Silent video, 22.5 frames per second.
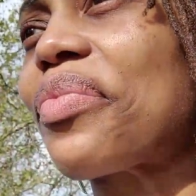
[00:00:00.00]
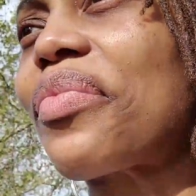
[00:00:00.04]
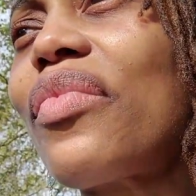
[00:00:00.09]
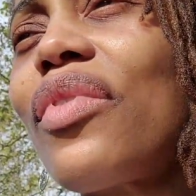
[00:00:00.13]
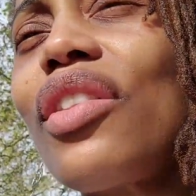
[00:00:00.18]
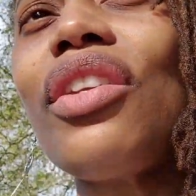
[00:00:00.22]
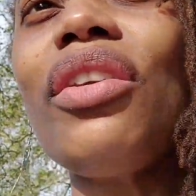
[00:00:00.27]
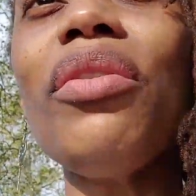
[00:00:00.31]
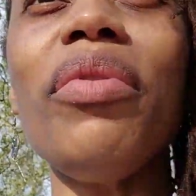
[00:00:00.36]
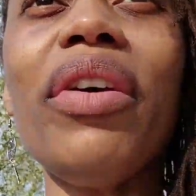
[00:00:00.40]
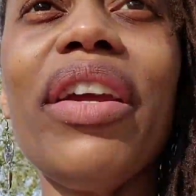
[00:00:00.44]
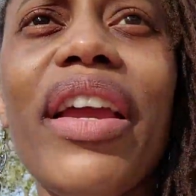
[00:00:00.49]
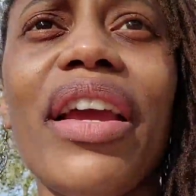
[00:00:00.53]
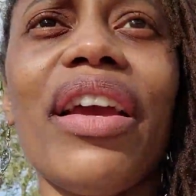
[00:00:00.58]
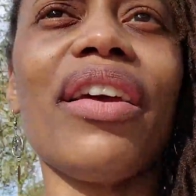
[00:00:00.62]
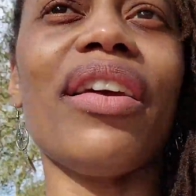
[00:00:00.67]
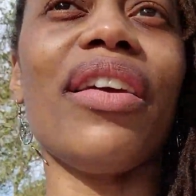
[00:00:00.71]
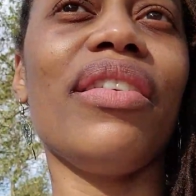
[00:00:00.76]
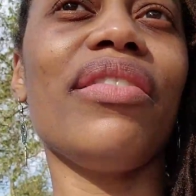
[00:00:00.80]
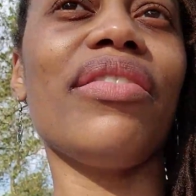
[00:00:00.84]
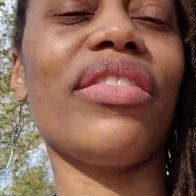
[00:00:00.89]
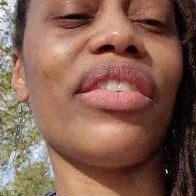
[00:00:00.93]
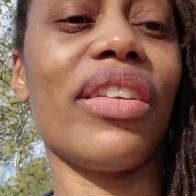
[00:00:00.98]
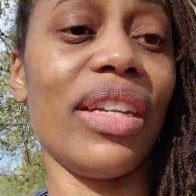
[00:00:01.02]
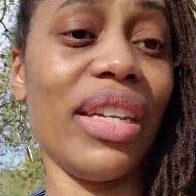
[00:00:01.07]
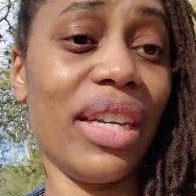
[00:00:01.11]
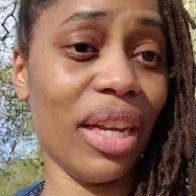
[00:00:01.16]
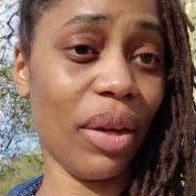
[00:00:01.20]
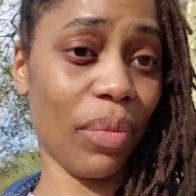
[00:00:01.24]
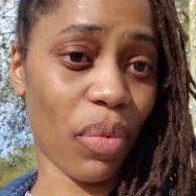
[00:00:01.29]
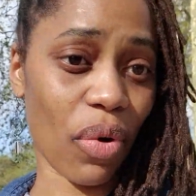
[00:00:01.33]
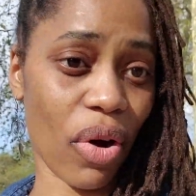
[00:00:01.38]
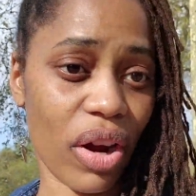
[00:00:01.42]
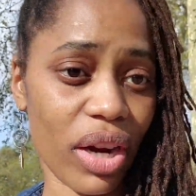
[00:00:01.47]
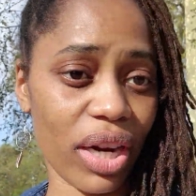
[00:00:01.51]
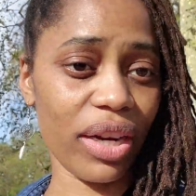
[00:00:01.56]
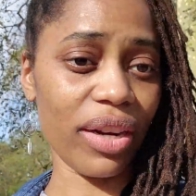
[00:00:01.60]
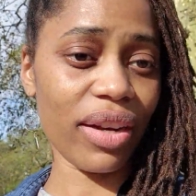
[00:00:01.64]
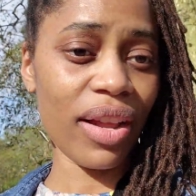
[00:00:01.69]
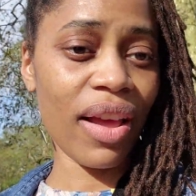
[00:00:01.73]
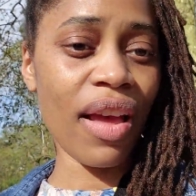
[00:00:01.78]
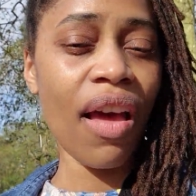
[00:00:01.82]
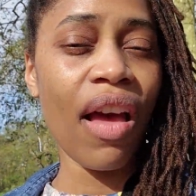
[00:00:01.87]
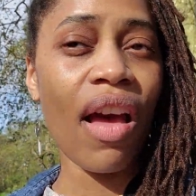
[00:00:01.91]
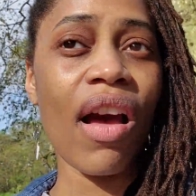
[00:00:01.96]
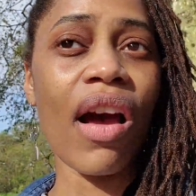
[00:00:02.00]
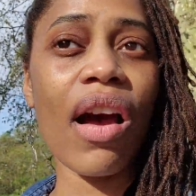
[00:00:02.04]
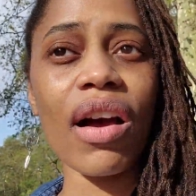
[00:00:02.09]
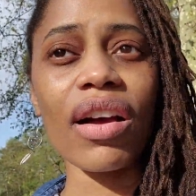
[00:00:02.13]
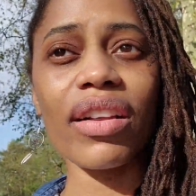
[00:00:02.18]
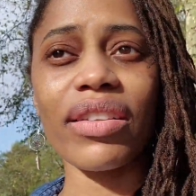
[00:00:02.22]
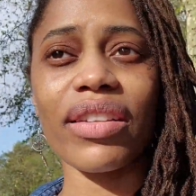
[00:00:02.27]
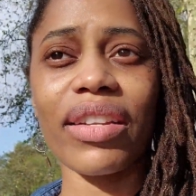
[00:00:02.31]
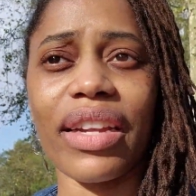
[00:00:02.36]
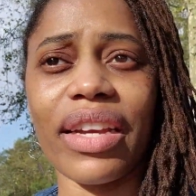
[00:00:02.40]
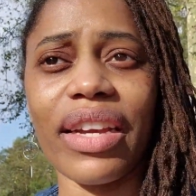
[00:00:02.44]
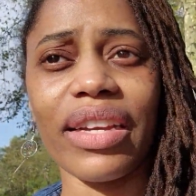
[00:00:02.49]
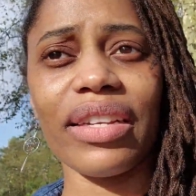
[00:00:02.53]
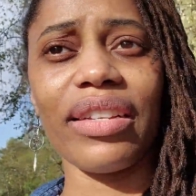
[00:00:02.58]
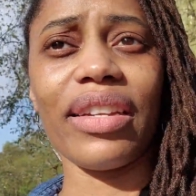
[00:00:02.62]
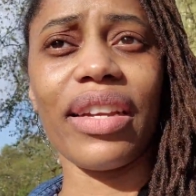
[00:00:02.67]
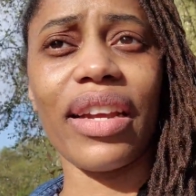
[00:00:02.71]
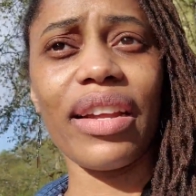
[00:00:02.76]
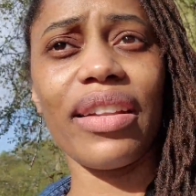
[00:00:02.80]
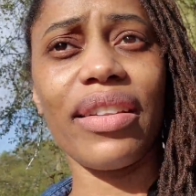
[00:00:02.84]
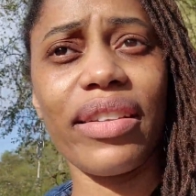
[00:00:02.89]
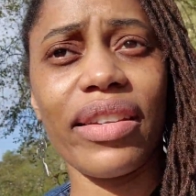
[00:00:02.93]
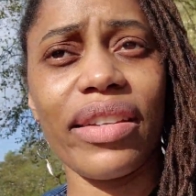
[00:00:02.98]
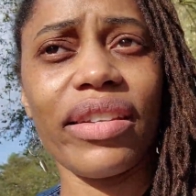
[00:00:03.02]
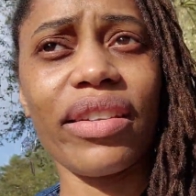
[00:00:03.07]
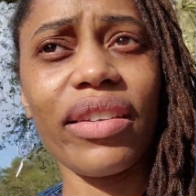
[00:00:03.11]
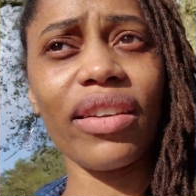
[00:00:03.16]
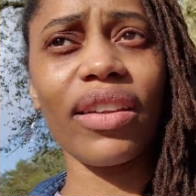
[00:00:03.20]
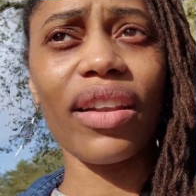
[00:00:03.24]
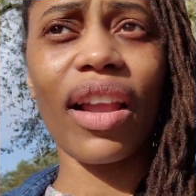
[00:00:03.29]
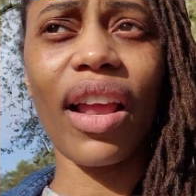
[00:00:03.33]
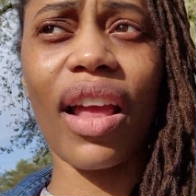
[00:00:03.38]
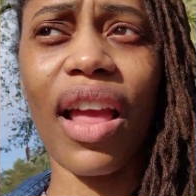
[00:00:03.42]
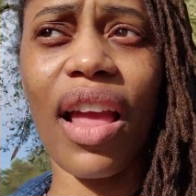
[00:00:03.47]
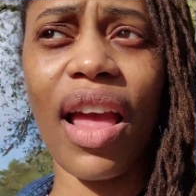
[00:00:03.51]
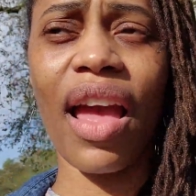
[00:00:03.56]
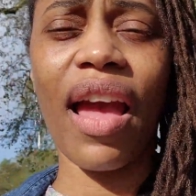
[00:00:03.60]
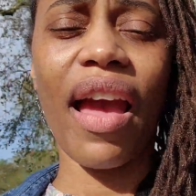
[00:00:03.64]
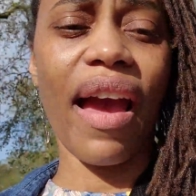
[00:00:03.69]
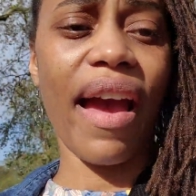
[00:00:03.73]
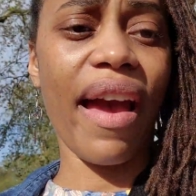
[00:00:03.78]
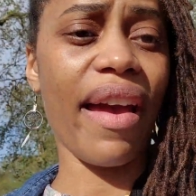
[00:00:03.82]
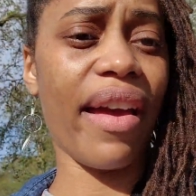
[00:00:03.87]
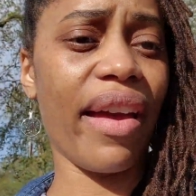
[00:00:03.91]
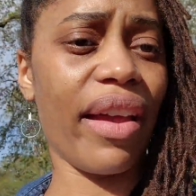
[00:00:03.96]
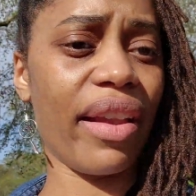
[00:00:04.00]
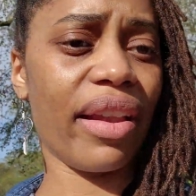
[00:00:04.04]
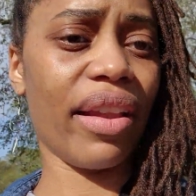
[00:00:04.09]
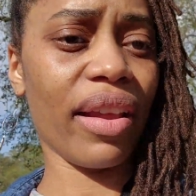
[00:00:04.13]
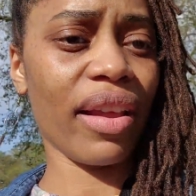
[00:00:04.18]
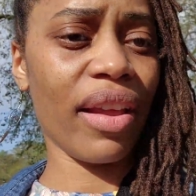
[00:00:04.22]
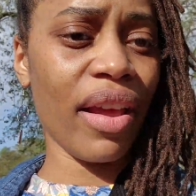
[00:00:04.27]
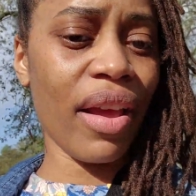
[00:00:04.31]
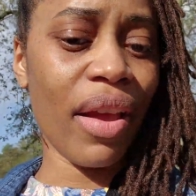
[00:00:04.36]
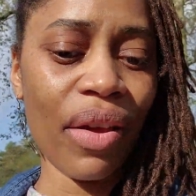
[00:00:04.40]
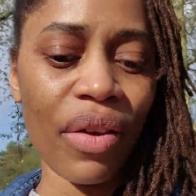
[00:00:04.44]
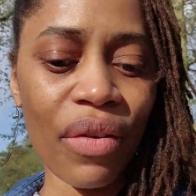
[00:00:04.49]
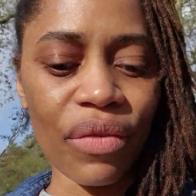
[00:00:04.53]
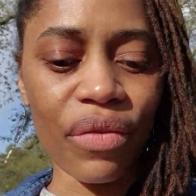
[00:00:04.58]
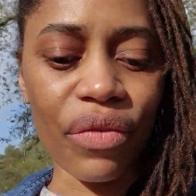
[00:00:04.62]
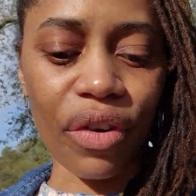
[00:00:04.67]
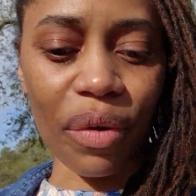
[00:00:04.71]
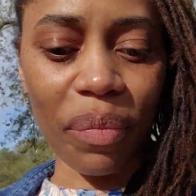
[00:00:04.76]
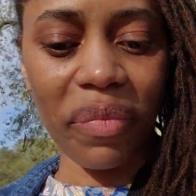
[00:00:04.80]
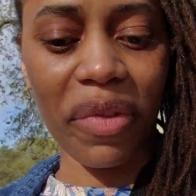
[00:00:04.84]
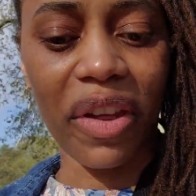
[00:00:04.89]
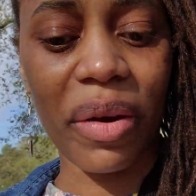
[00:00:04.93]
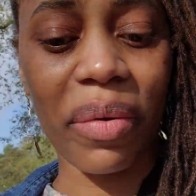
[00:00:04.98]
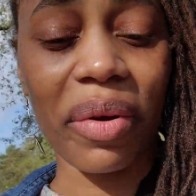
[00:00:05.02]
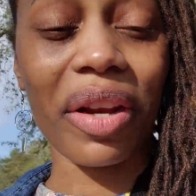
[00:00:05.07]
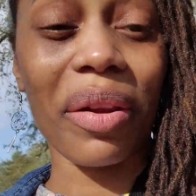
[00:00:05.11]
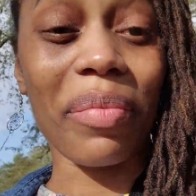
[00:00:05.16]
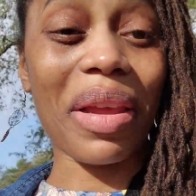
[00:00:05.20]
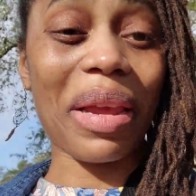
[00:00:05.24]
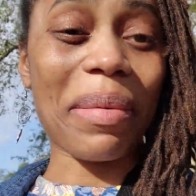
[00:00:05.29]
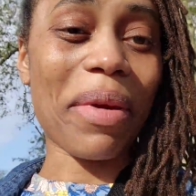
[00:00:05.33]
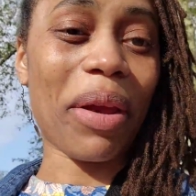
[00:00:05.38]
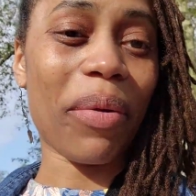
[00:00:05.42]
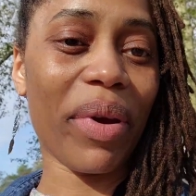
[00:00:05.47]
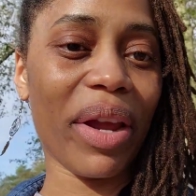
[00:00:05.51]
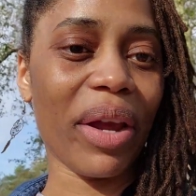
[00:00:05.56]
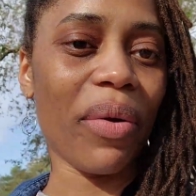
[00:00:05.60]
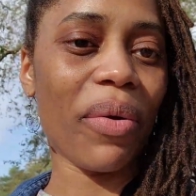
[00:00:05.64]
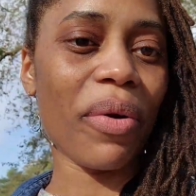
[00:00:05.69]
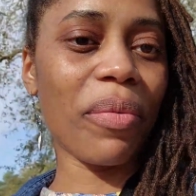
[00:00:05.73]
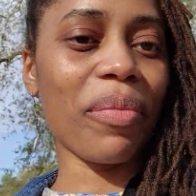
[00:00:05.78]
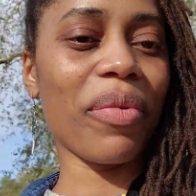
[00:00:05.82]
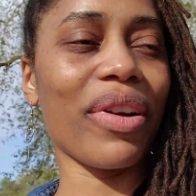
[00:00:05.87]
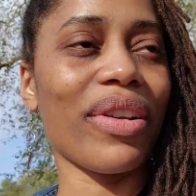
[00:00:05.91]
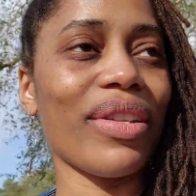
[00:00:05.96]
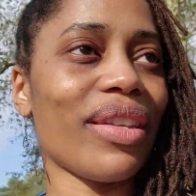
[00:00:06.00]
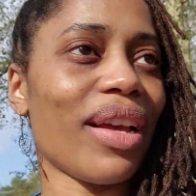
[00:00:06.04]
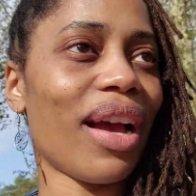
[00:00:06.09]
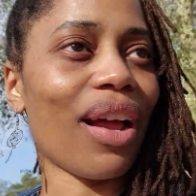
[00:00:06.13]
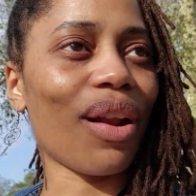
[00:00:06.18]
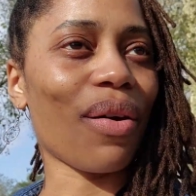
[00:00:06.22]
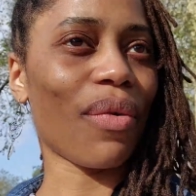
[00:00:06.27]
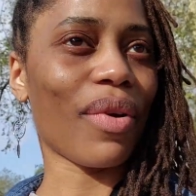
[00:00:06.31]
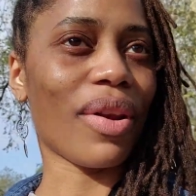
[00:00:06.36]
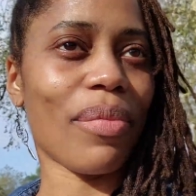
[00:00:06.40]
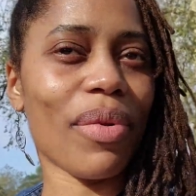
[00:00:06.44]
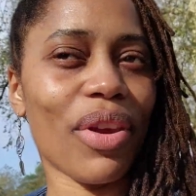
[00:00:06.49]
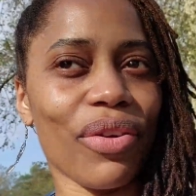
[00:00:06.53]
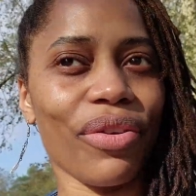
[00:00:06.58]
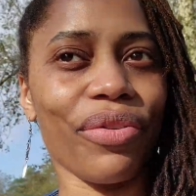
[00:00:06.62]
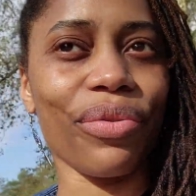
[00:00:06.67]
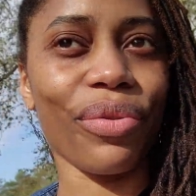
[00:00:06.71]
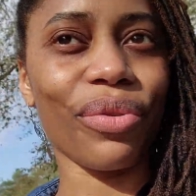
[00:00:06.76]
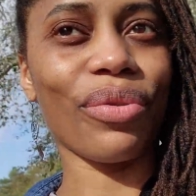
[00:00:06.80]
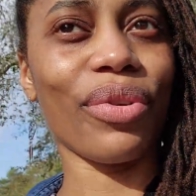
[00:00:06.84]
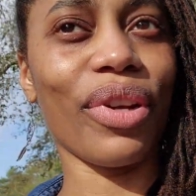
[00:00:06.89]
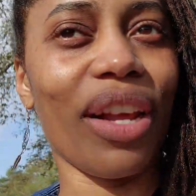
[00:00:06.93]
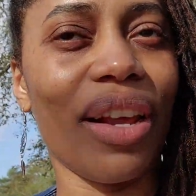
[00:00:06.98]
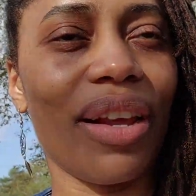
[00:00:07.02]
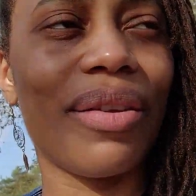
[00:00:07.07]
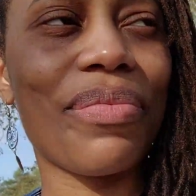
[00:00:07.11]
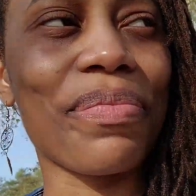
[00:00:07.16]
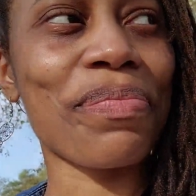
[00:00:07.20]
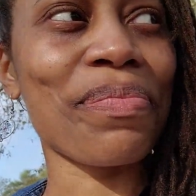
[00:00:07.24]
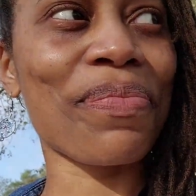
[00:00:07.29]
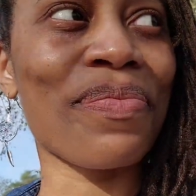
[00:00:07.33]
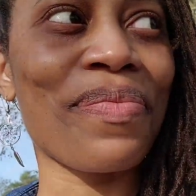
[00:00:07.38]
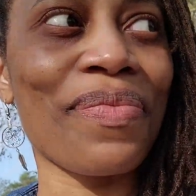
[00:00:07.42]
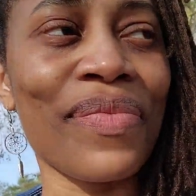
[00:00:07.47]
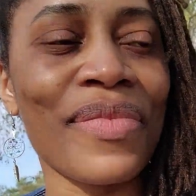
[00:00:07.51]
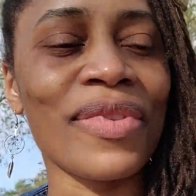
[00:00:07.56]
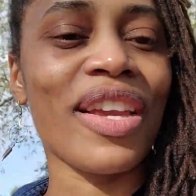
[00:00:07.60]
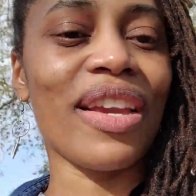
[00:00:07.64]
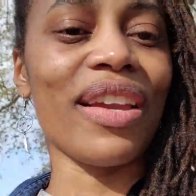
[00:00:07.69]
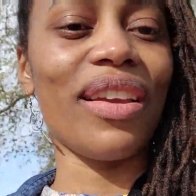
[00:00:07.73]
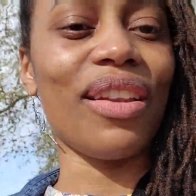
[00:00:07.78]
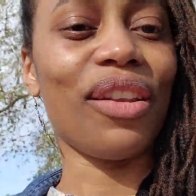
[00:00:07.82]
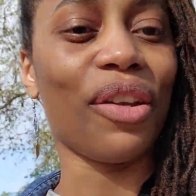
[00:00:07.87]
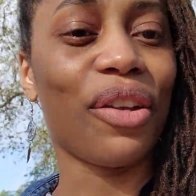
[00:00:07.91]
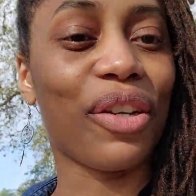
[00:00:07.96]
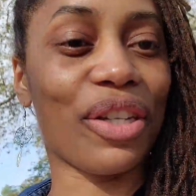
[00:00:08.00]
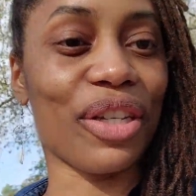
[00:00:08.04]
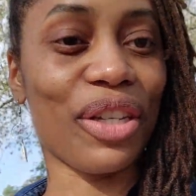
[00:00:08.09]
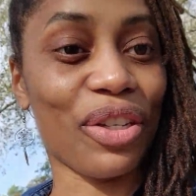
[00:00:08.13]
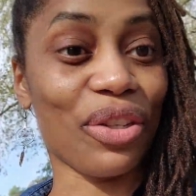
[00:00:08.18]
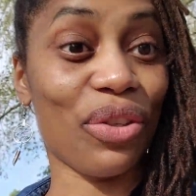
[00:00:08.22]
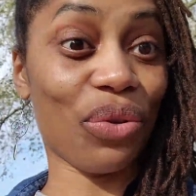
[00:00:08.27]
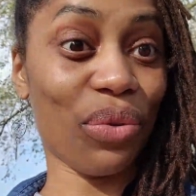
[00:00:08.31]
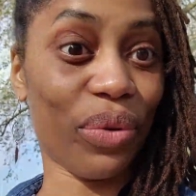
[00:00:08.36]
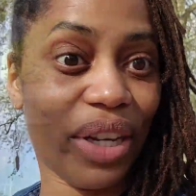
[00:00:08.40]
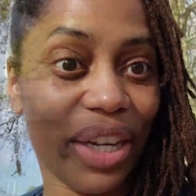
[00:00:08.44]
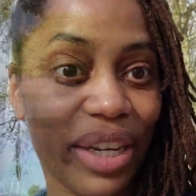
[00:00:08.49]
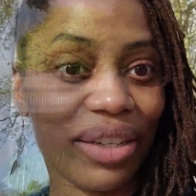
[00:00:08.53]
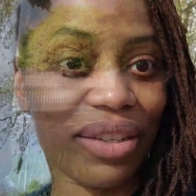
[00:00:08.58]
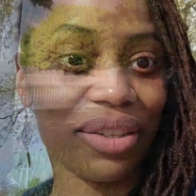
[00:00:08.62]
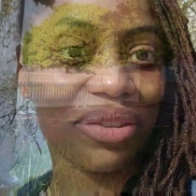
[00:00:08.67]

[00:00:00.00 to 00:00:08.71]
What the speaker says: But yeah, I'm just gonna keep walking until I get to Kensington, and from there I'm gonna make my way home because I don't want to be on the road in London too late.